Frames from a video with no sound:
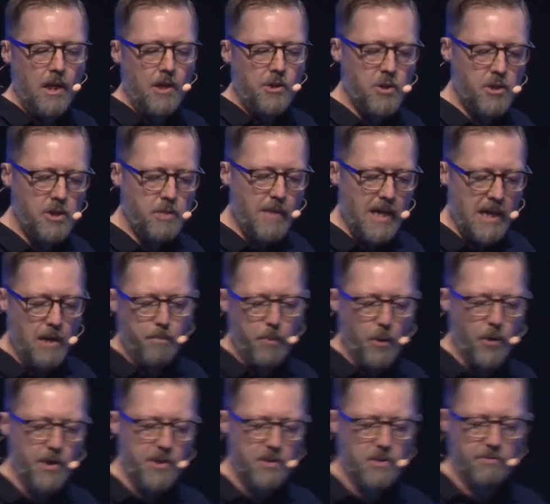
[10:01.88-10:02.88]
just to make a
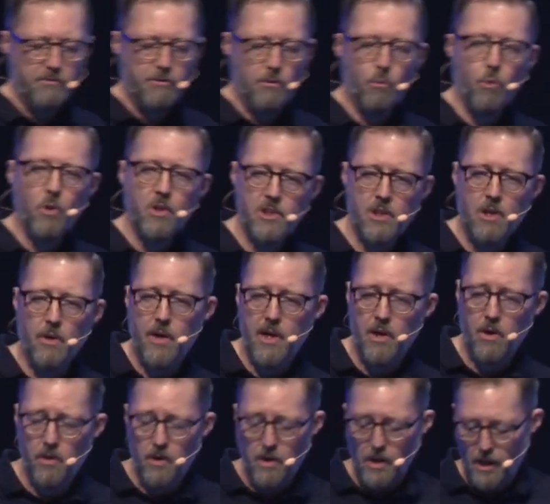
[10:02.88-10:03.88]
point of what's going
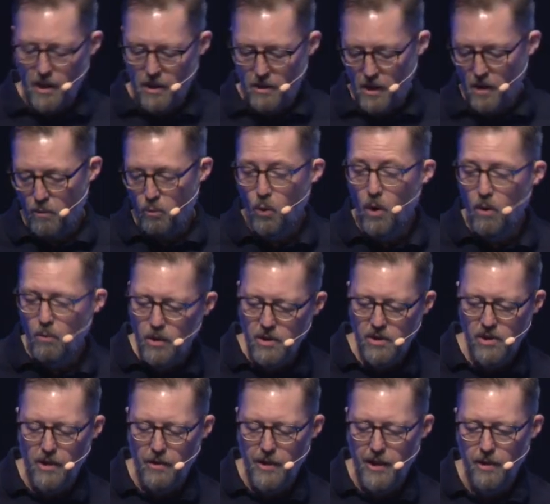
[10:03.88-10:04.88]
on and, and what
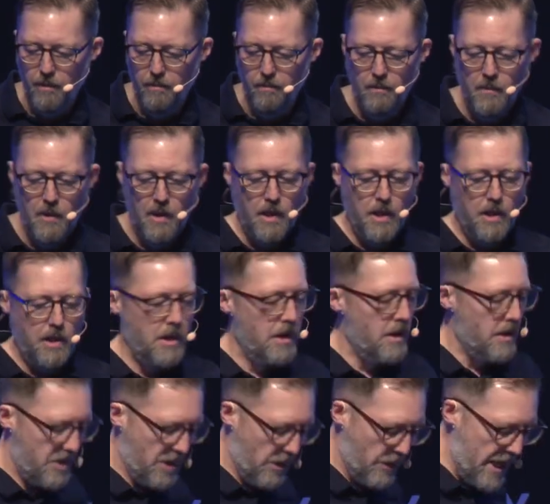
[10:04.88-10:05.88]
was going on.
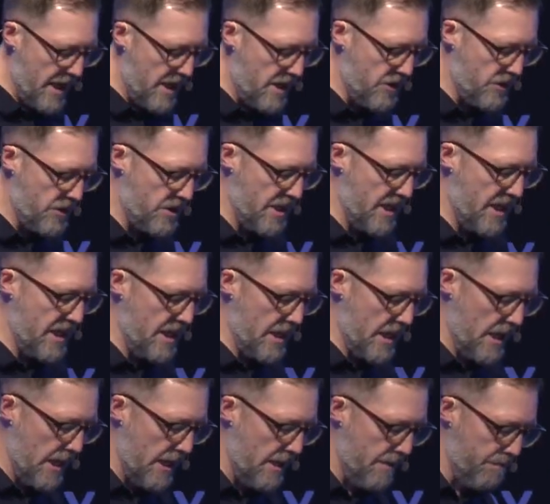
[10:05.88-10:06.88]
So here you see,
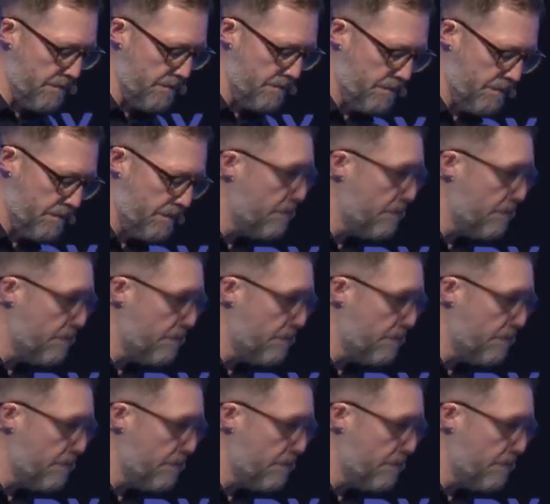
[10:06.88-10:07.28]
um,